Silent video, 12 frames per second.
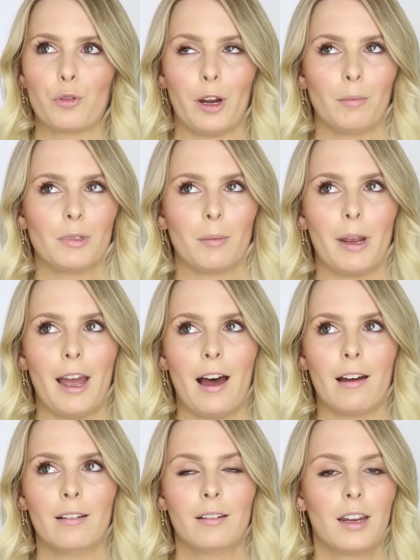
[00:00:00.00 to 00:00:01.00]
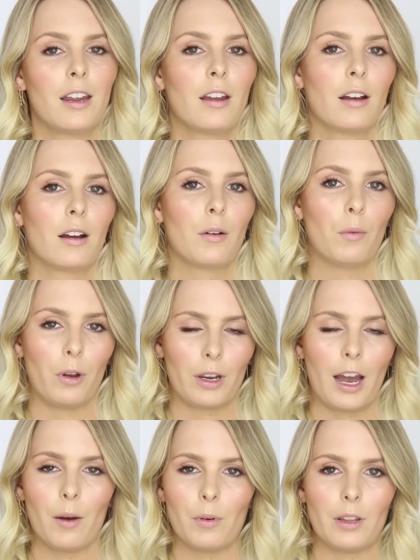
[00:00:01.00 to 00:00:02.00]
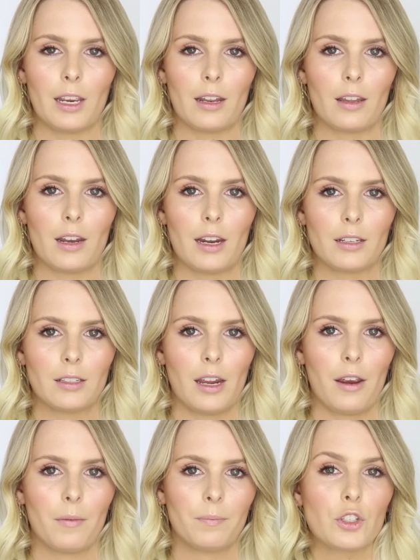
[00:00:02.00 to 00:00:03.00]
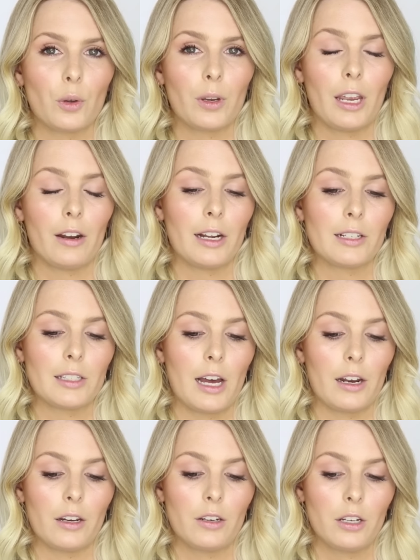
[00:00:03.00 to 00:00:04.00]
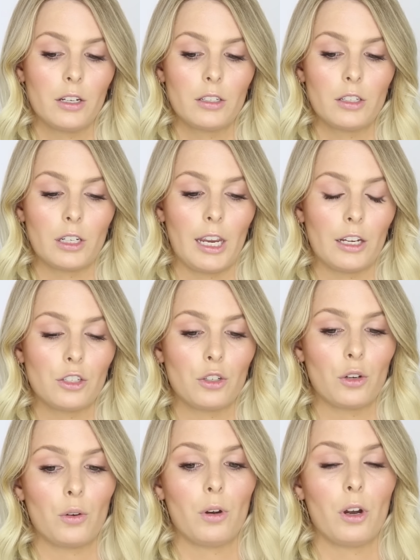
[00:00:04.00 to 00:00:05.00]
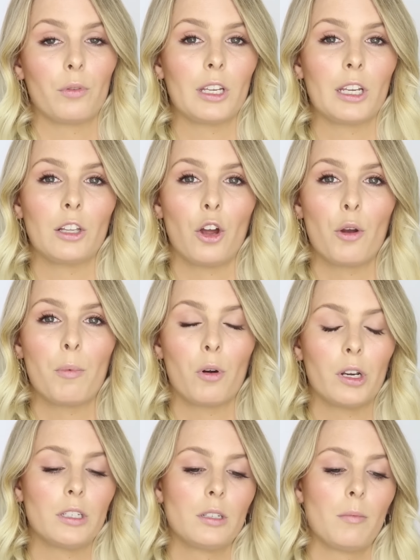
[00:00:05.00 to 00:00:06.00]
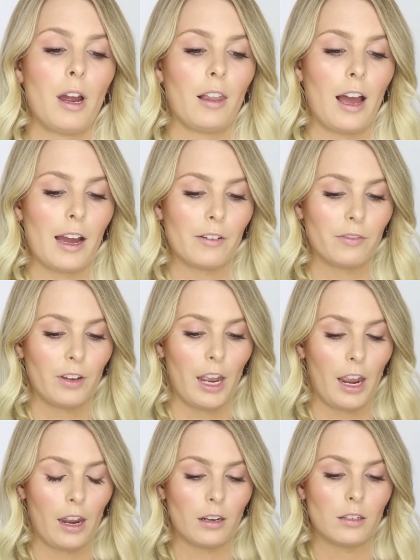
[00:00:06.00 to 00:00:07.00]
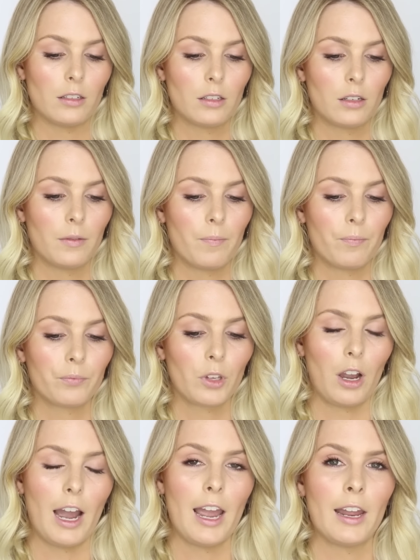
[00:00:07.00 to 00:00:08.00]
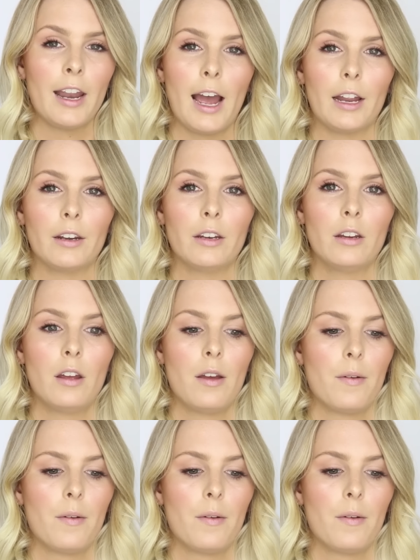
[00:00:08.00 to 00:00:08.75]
dreamt about, woke up with again the next day. So again, I started to get to a really low point in my life, and I had had